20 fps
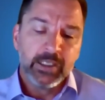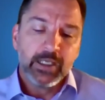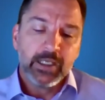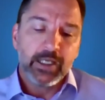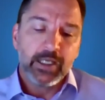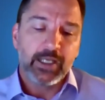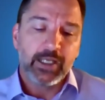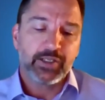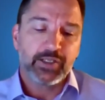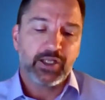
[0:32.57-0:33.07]

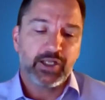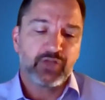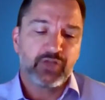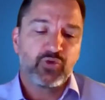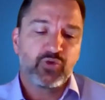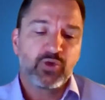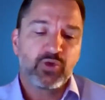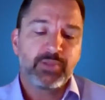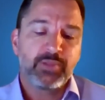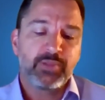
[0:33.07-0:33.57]
And
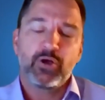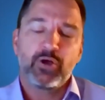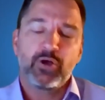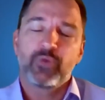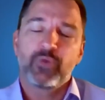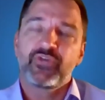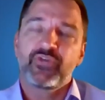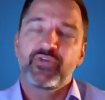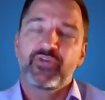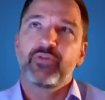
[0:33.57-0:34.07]
talking about whole
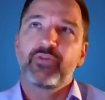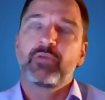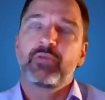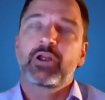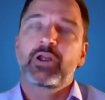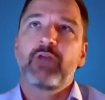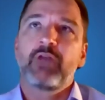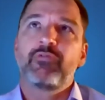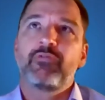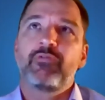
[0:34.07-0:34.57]
system
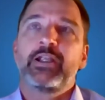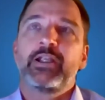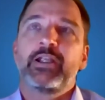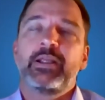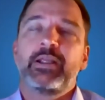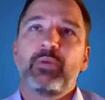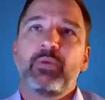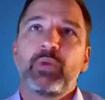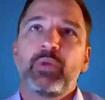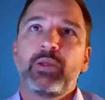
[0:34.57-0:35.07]

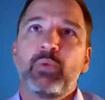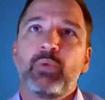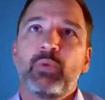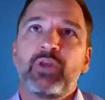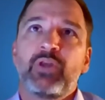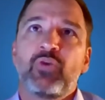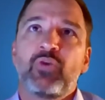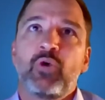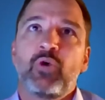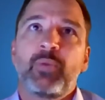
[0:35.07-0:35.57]
recovery, we
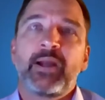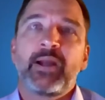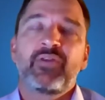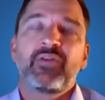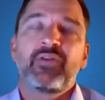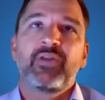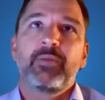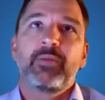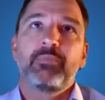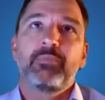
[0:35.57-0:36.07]
talk
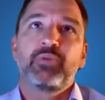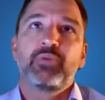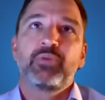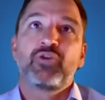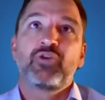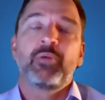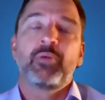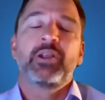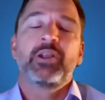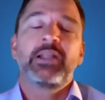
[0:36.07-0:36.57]
about it
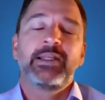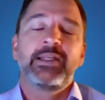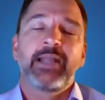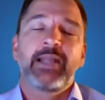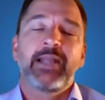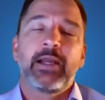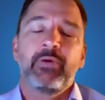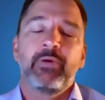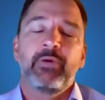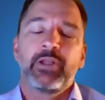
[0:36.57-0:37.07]
predominantly
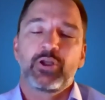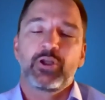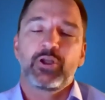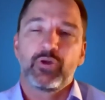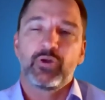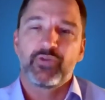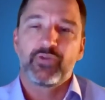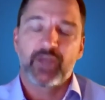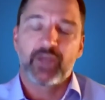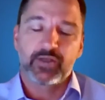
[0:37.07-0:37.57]
now in the
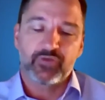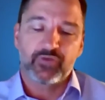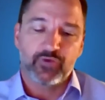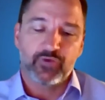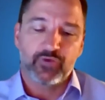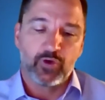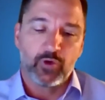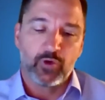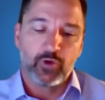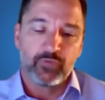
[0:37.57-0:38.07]
context
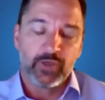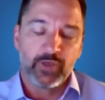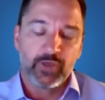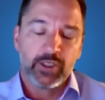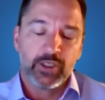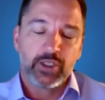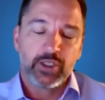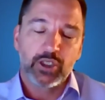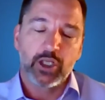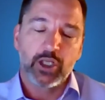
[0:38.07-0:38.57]
of
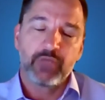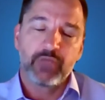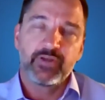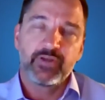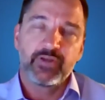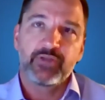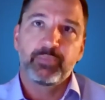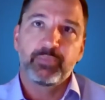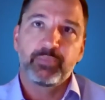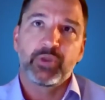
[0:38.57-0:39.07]

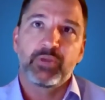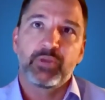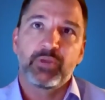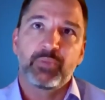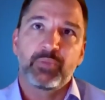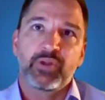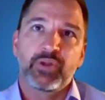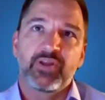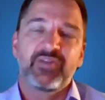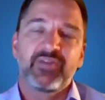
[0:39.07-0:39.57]
COVID,
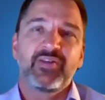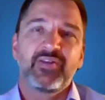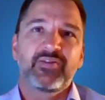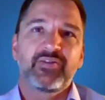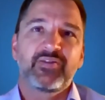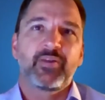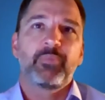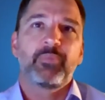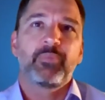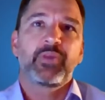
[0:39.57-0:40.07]
but this is
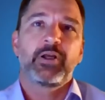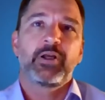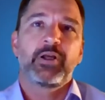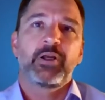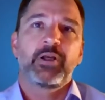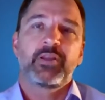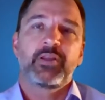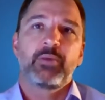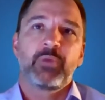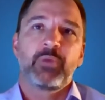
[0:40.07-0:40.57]
something I
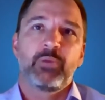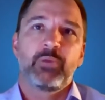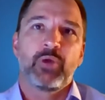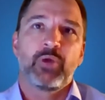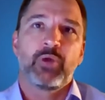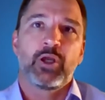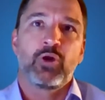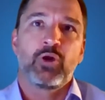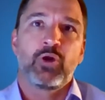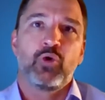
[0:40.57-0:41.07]
think we
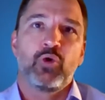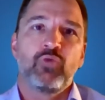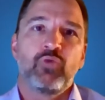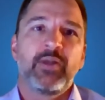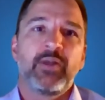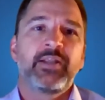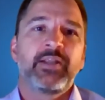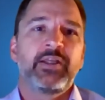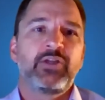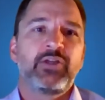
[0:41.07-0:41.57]
were
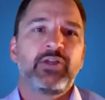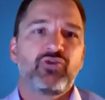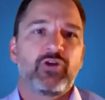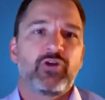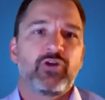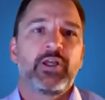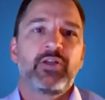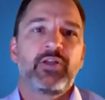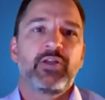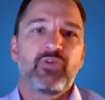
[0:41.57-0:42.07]
already
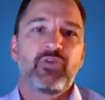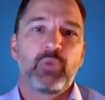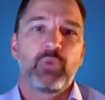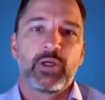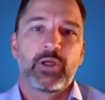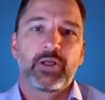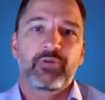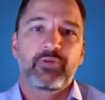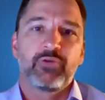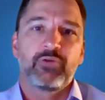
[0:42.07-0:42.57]
trying to
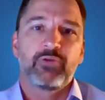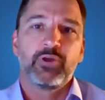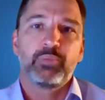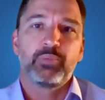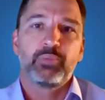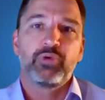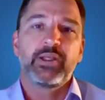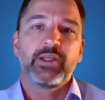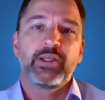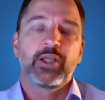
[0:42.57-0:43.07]
work through
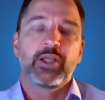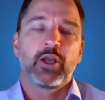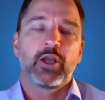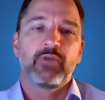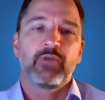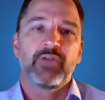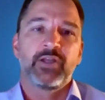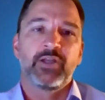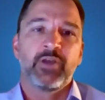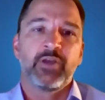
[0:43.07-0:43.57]

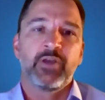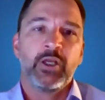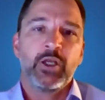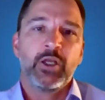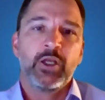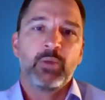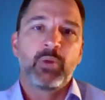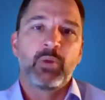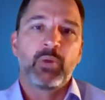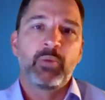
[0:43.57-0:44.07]
pre-COVID
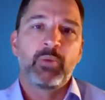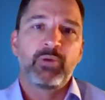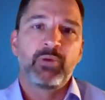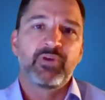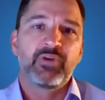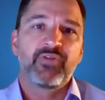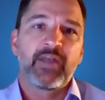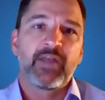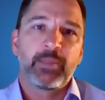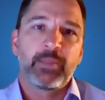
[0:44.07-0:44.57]
when we were
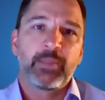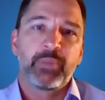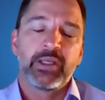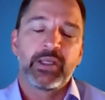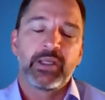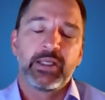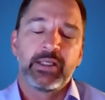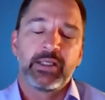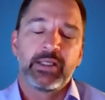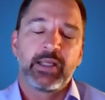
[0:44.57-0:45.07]

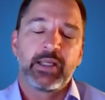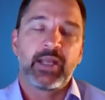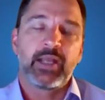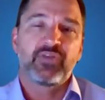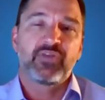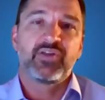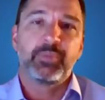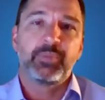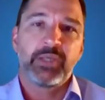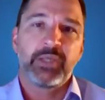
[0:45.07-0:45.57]
developing
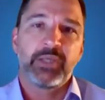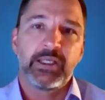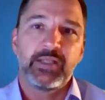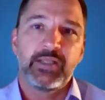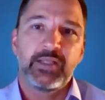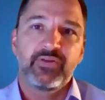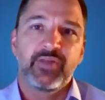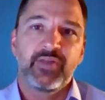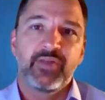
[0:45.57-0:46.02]
STPs.